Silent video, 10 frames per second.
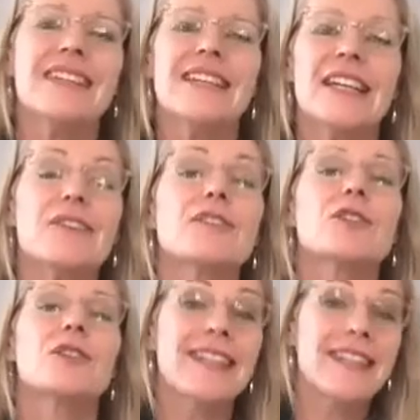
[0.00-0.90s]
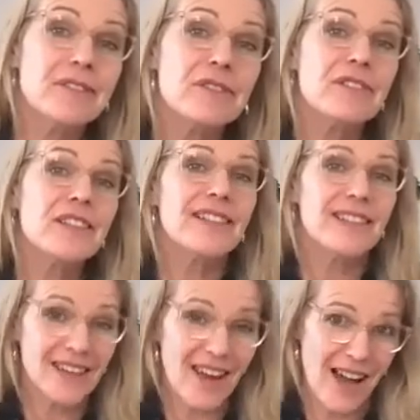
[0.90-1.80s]
is to live
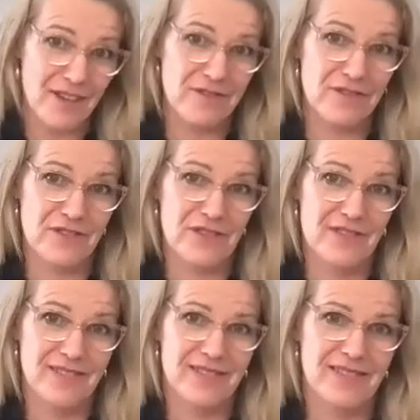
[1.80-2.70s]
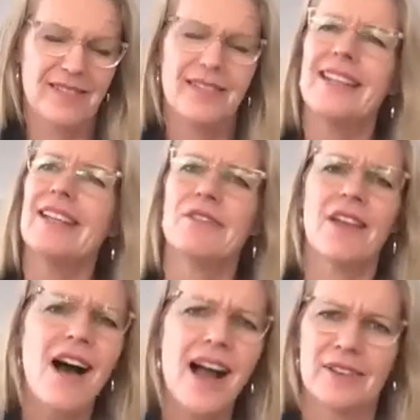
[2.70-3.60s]
life. Live
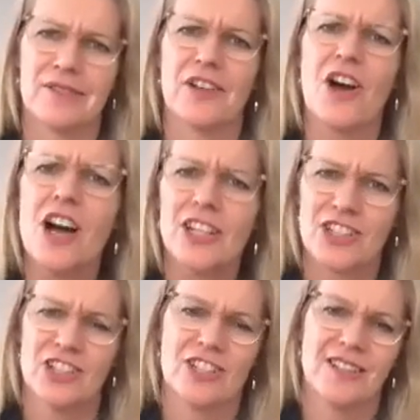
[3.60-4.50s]
life, gosh.